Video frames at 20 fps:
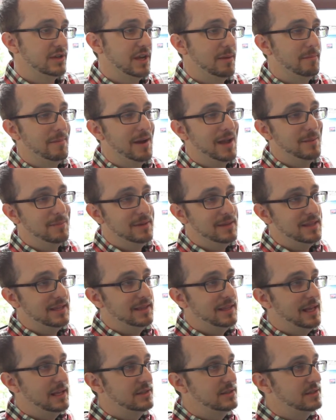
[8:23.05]
It might be that
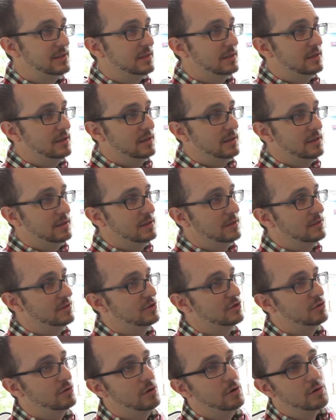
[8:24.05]
that's the
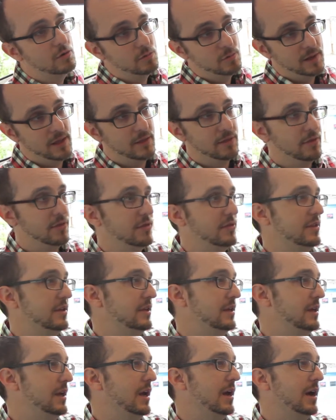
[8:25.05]
stroke width,
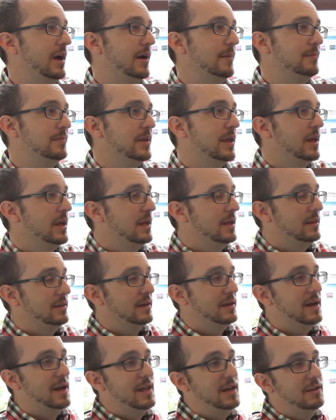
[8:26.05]
the
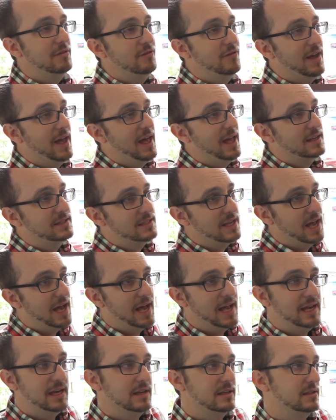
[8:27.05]
kind of X
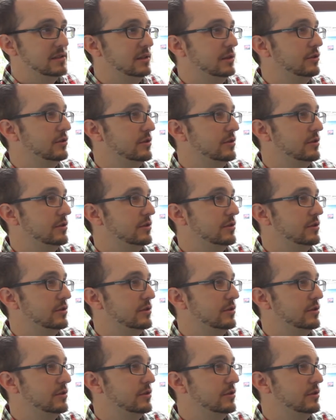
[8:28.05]
height is